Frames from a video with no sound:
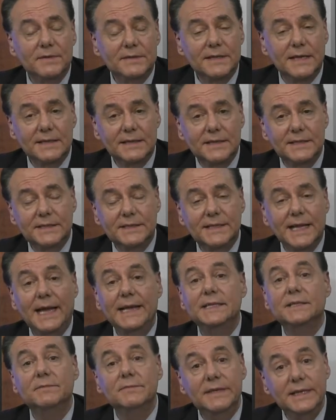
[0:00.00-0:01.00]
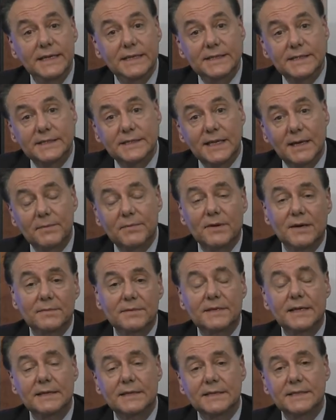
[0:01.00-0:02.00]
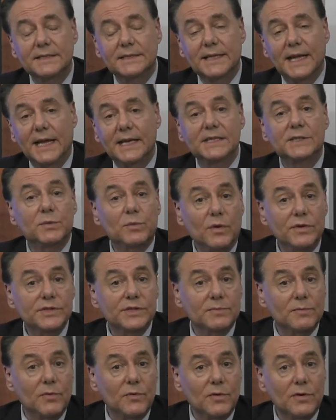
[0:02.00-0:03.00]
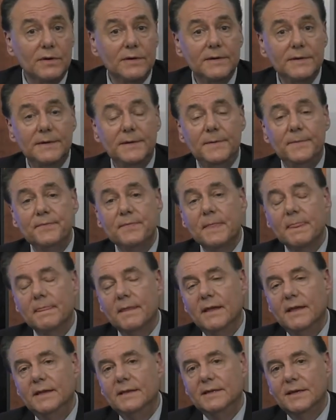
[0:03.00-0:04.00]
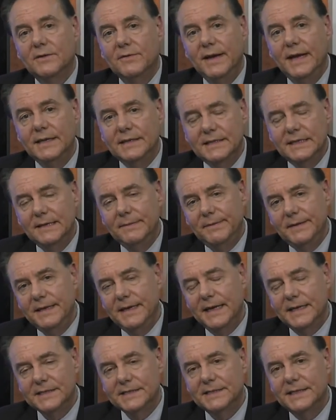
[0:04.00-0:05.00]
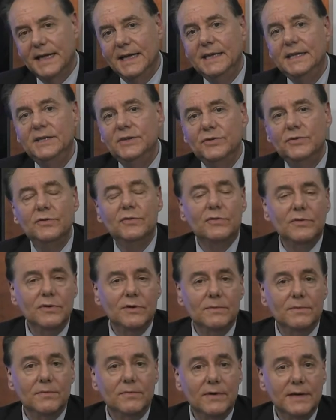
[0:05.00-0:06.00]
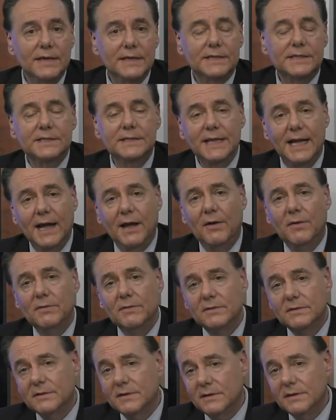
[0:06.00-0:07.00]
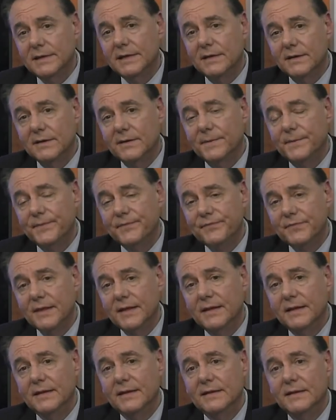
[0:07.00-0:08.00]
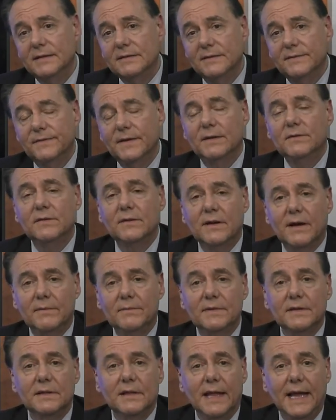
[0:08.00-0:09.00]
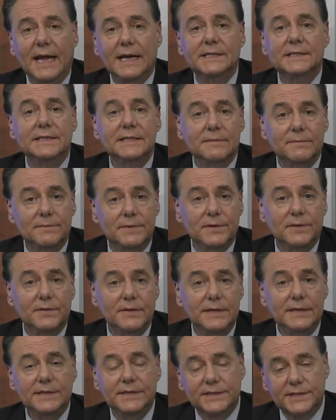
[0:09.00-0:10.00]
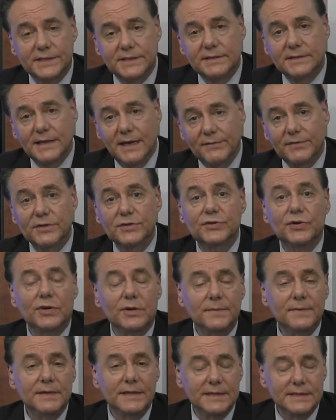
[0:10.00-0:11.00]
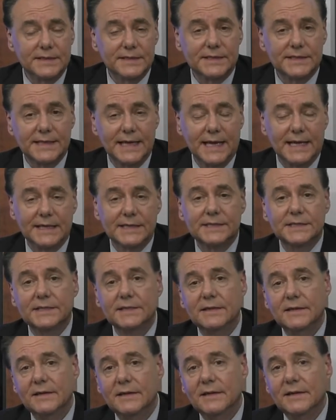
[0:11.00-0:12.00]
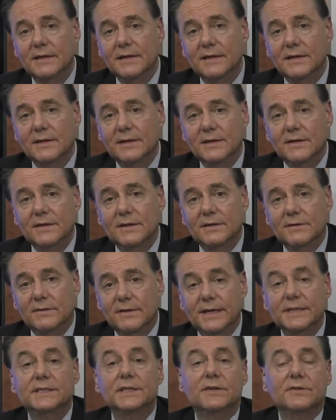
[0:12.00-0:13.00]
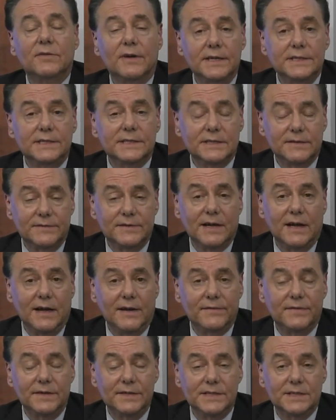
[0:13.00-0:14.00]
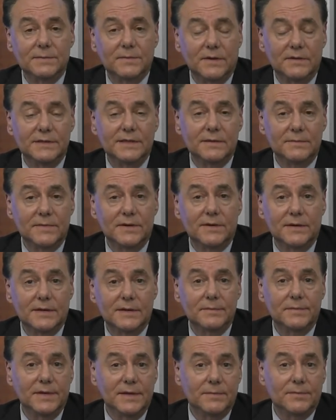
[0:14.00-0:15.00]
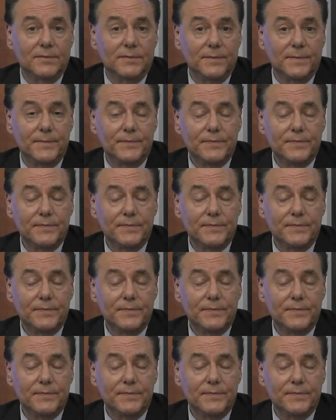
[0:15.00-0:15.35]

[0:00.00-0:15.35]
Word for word: protected status means temporary protected status once more? To grant TPS to any new group when it's now clear that the federal government lacks the ability to, to ever terminate the status creates a crisis of confidence among the American people.